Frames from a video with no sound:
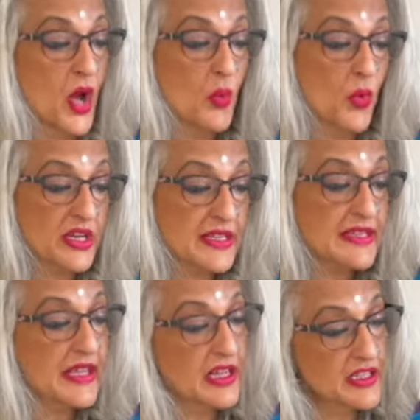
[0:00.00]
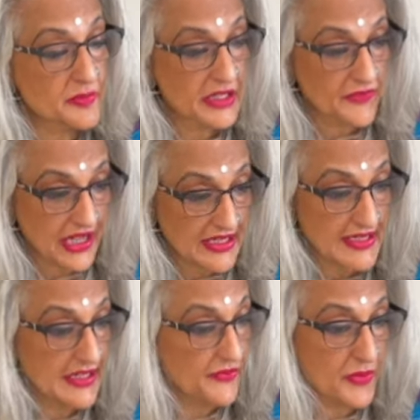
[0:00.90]
What is the ultimate
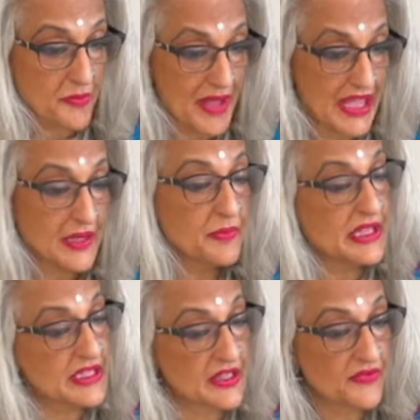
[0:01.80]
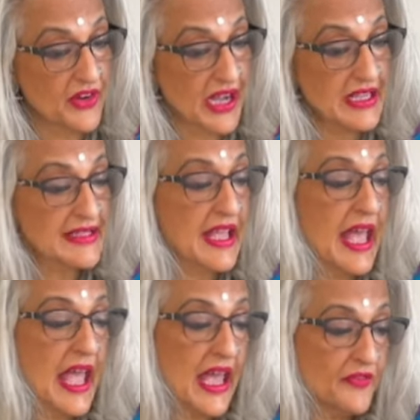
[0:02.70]
fantasy for men? Please advise.
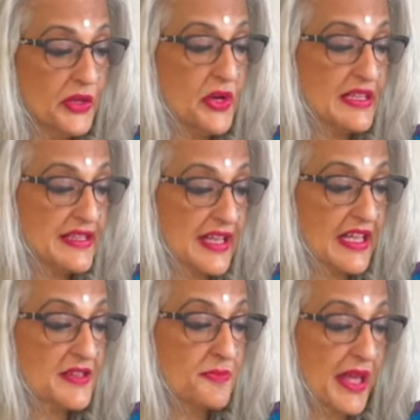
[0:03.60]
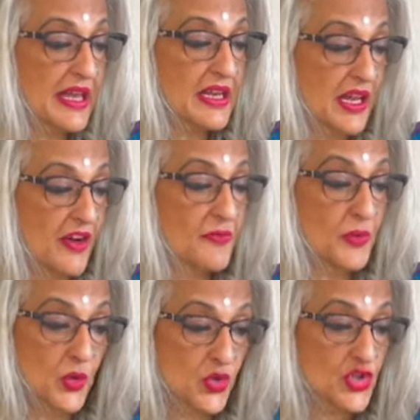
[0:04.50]
Everyone says men love
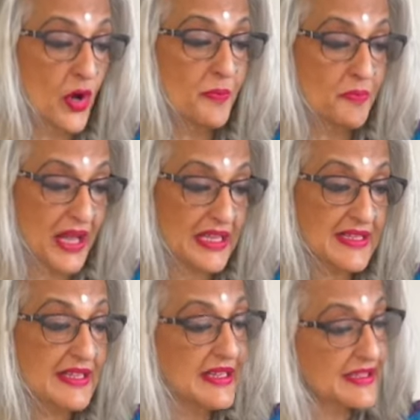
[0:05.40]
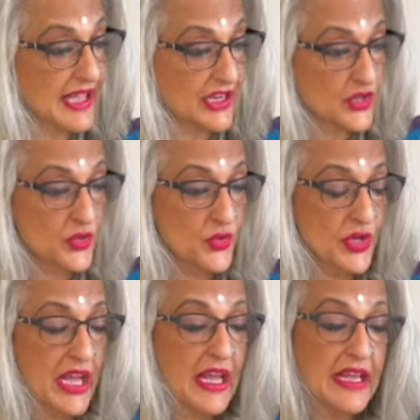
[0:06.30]
blowjob best. Is that
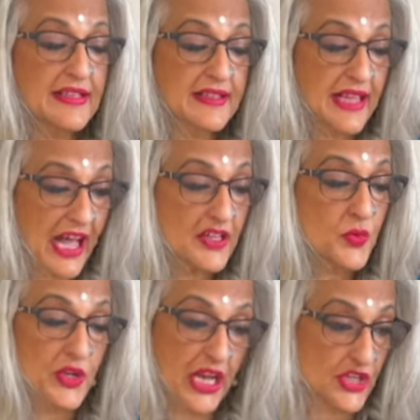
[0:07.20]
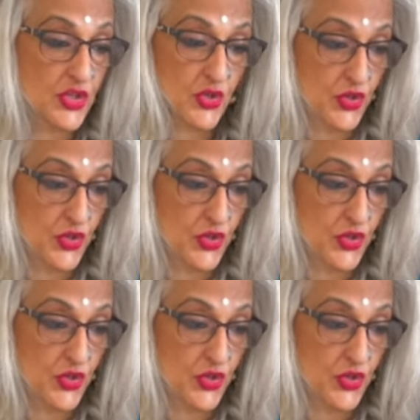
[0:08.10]
true? Is that what I should